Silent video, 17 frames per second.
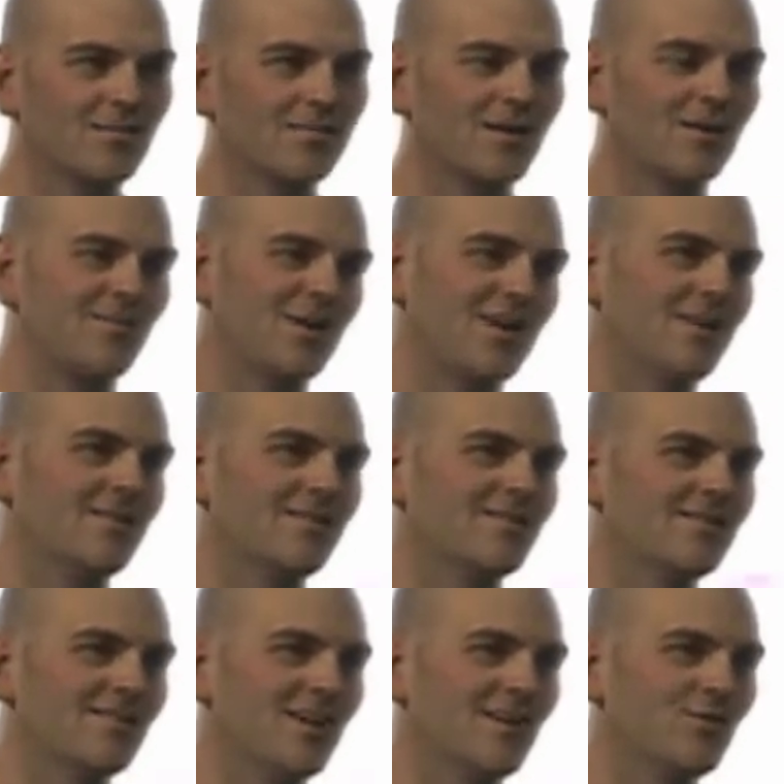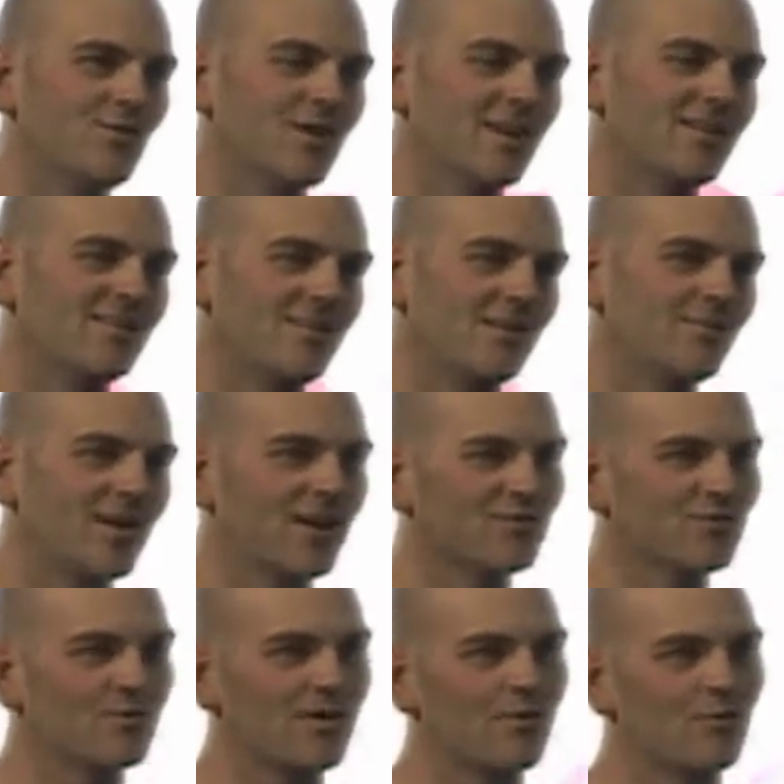But I mean, I do let a team
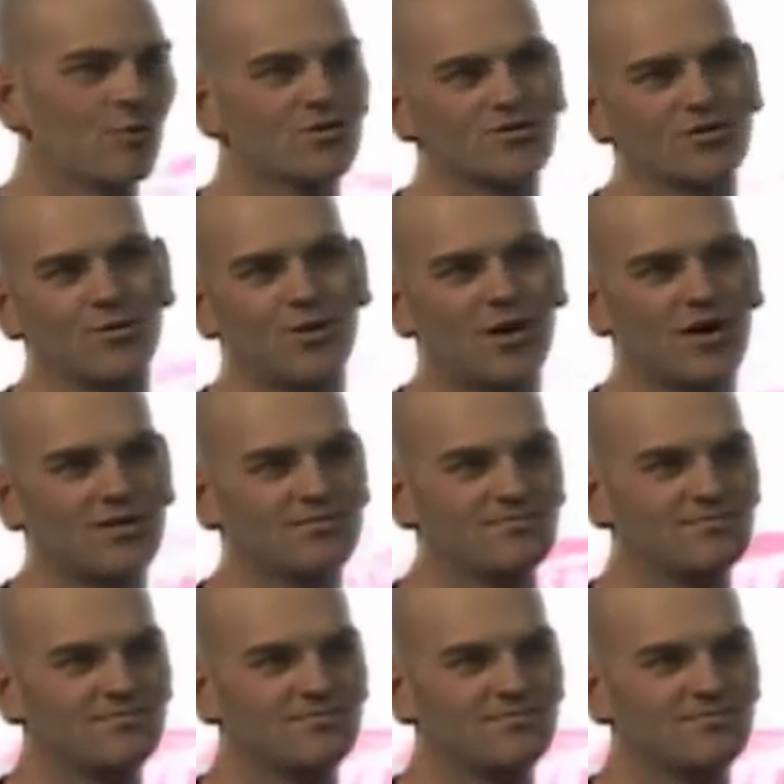dance with me every once in a while.